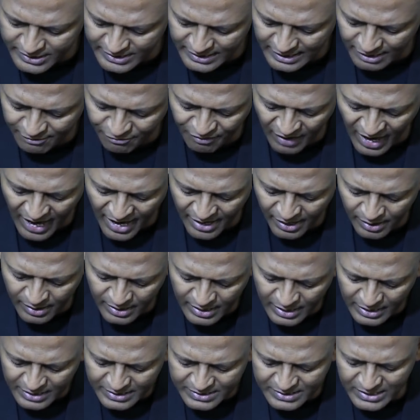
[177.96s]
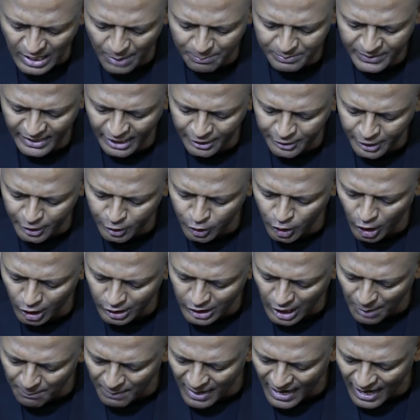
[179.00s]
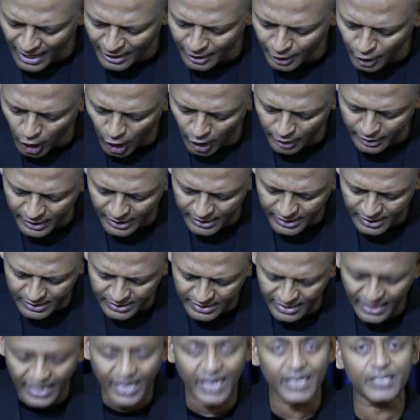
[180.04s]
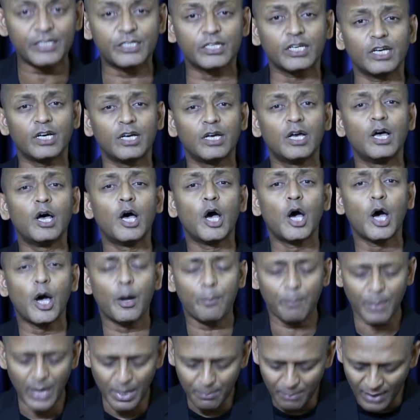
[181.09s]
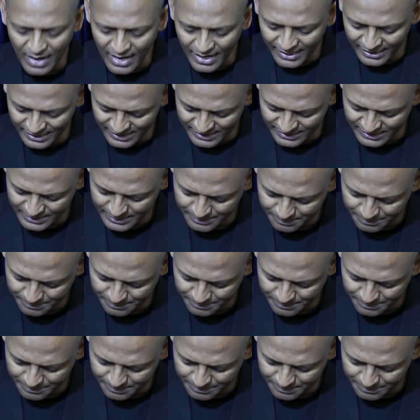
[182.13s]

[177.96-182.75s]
in the fire, something I did not command, nor did it enter my mind.